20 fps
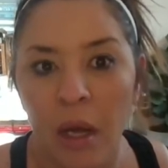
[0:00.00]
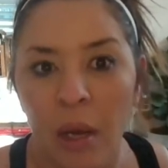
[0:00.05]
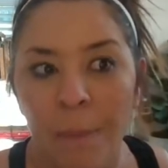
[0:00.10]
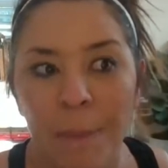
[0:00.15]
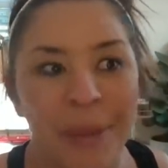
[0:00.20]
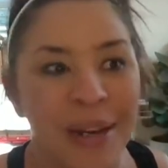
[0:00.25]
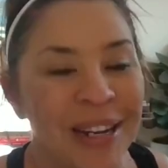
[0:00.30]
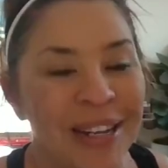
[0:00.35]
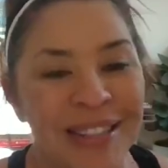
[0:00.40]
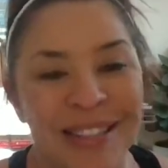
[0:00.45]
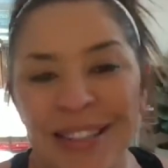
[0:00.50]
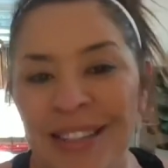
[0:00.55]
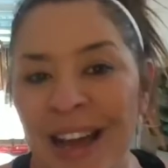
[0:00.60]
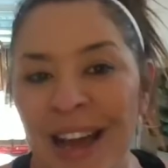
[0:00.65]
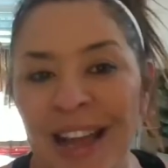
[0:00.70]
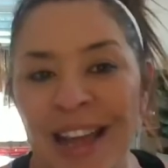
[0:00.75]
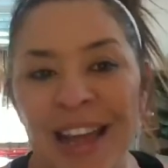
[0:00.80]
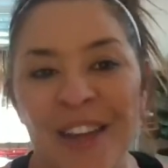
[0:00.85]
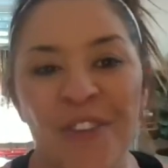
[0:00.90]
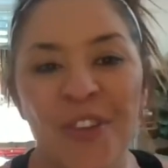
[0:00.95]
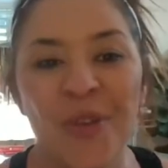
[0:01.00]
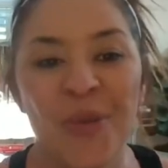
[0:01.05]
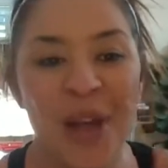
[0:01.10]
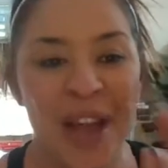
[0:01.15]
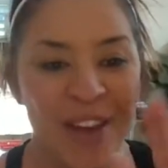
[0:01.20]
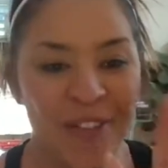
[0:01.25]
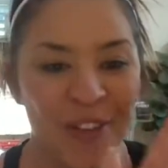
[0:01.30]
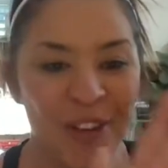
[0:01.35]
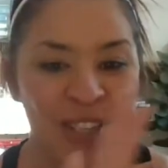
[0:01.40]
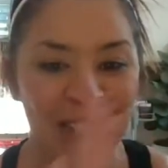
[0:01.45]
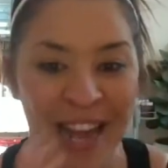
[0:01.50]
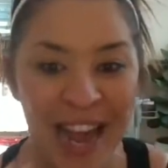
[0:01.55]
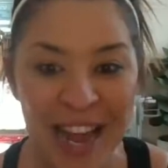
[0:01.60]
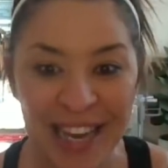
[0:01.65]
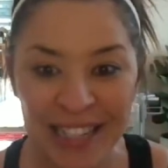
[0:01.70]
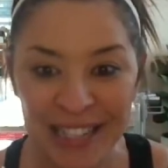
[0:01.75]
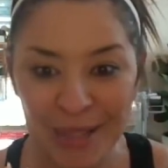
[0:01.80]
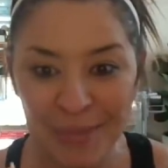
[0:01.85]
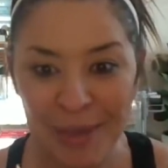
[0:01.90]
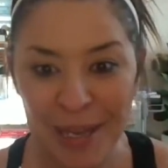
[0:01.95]
But it's not, if you ever
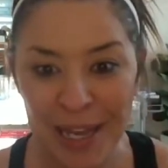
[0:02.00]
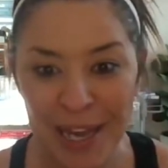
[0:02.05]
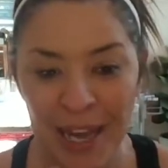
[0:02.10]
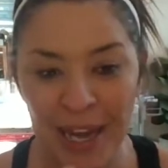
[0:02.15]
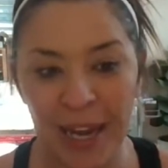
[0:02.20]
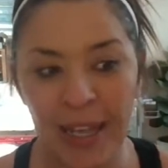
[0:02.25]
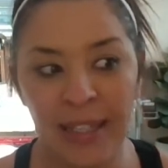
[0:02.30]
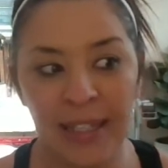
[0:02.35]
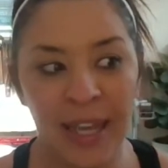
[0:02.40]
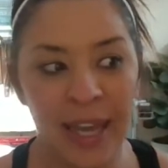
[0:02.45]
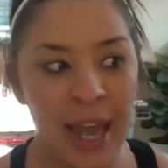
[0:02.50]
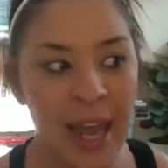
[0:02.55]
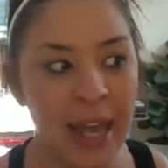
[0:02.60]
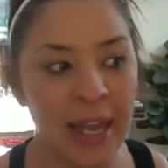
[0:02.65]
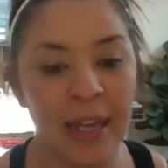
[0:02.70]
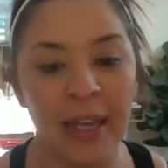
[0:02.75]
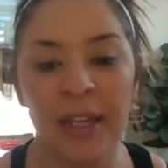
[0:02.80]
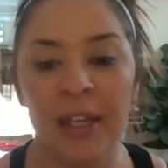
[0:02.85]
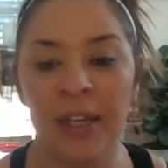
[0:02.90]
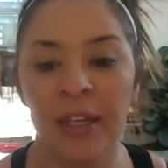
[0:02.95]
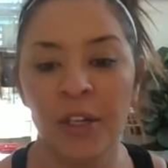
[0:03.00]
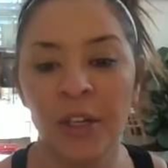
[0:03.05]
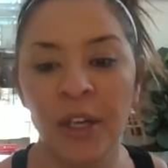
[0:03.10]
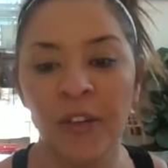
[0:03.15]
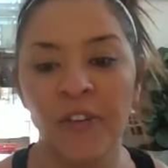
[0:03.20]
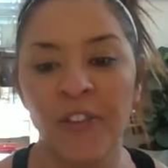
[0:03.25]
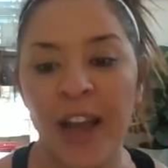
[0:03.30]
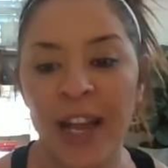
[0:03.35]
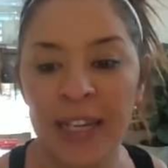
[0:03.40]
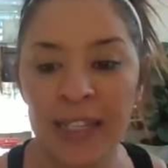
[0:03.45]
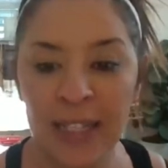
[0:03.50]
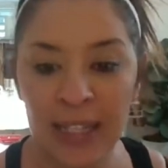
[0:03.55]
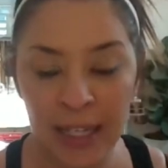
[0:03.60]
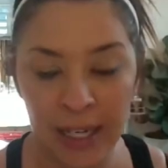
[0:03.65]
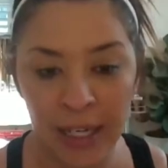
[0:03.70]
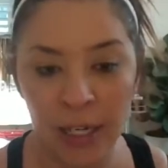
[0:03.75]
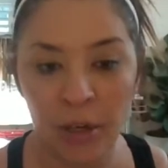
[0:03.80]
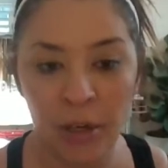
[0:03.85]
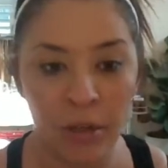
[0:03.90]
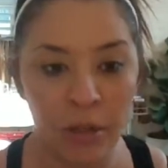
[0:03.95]
text me and I say, hey, You could find it
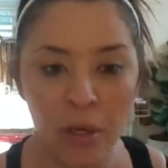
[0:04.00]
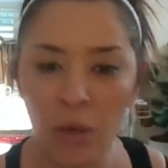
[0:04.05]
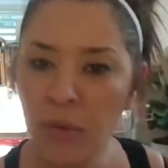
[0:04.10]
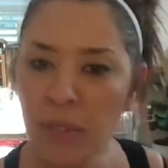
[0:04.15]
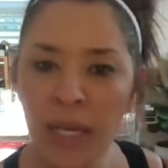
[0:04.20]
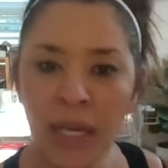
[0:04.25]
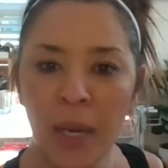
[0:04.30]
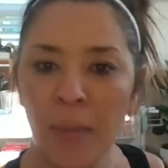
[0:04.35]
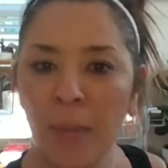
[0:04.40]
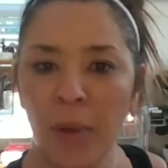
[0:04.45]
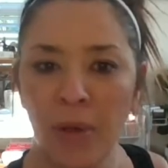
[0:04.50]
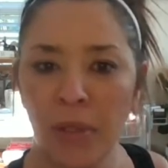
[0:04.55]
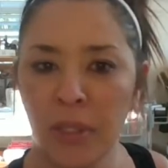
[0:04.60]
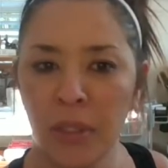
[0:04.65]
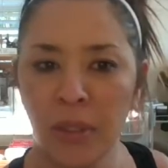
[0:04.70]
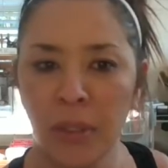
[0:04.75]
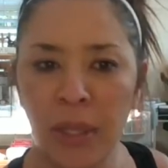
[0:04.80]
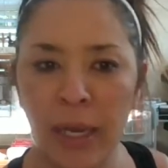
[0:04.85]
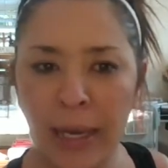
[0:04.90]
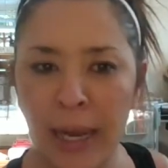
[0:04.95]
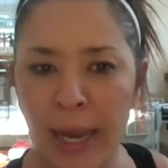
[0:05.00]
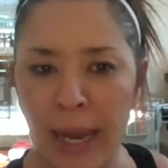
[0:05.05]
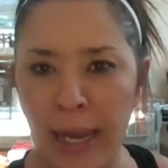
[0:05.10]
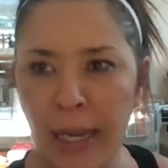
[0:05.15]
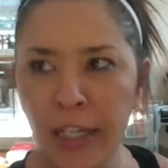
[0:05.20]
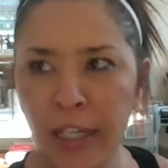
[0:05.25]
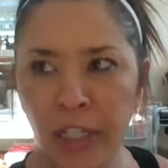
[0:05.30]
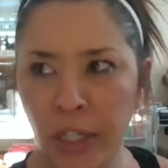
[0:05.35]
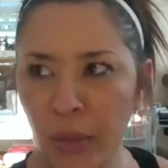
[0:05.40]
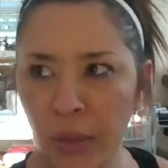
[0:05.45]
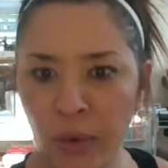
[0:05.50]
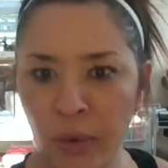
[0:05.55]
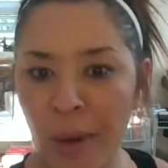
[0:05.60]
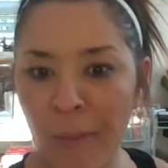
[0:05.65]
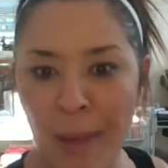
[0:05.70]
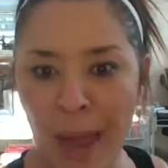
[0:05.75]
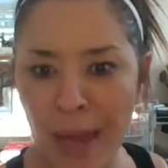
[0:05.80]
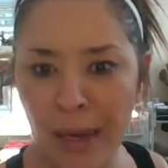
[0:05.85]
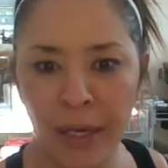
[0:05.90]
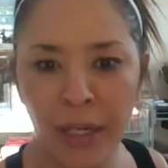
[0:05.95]
here. Don't take it personal like I hate you or I'm
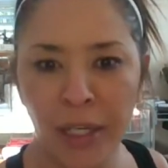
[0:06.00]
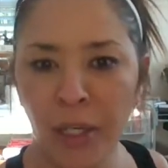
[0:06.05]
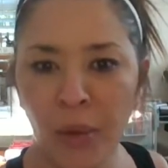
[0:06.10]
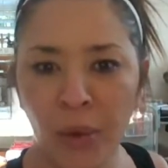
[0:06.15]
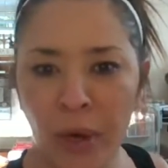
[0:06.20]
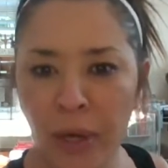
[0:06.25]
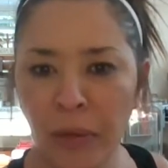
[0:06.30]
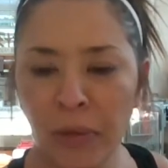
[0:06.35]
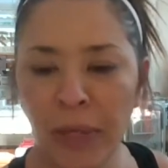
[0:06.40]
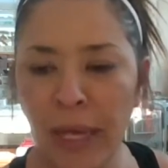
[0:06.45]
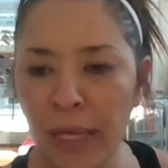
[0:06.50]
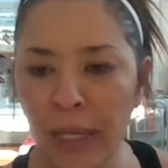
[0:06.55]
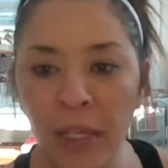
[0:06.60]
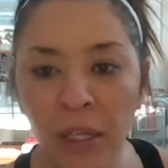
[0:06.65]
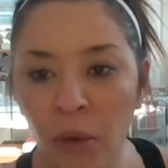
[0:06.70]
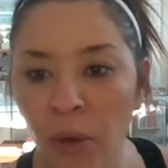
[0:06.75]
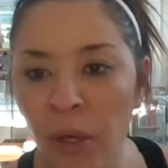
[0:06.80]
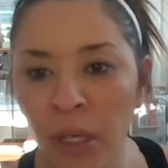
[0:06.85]
mad at you or I don't like you or